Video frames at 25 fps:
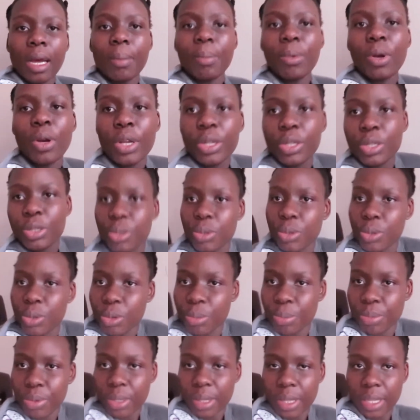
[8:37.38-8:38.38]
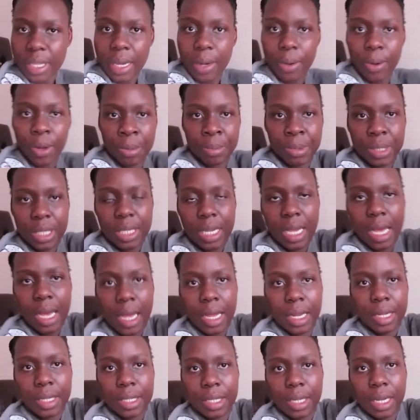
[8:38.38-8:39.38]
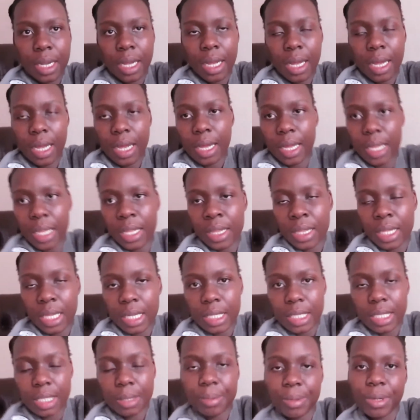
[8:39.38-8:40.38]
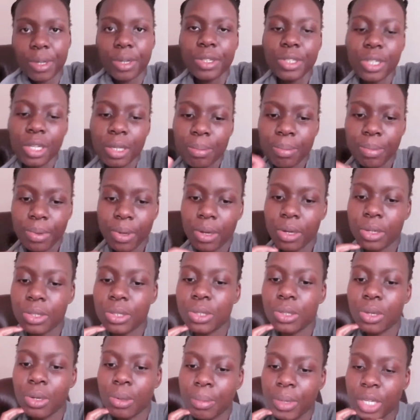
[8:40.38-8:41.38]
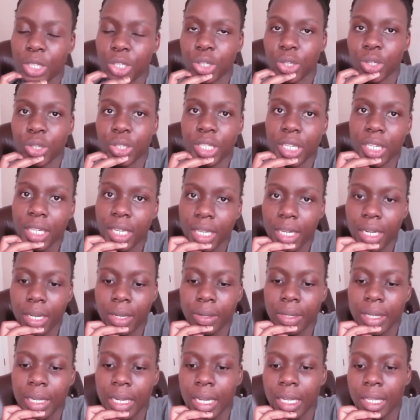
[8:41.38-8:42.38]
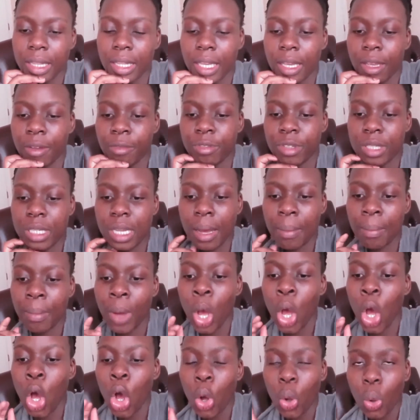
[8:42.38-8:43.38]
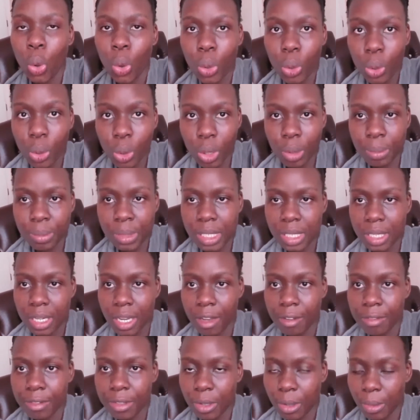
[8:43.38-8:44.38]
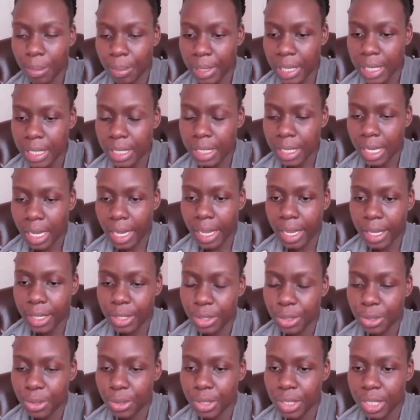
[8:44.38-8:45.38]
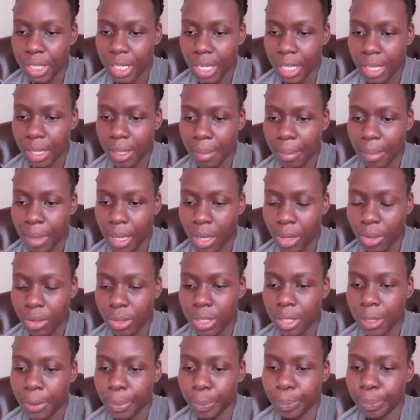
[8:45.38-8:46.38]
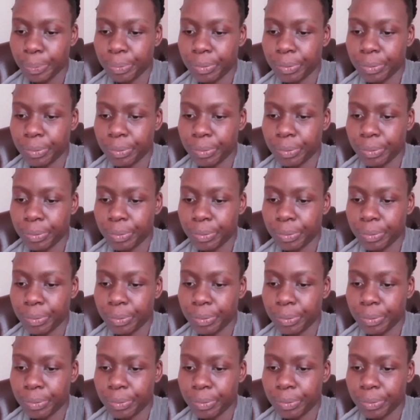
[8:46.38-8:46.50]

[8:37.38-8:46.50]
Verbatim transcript: i'm going to put their website uh, in the description box so make sure you check it out like they have some cool home stuff so please guys do check them out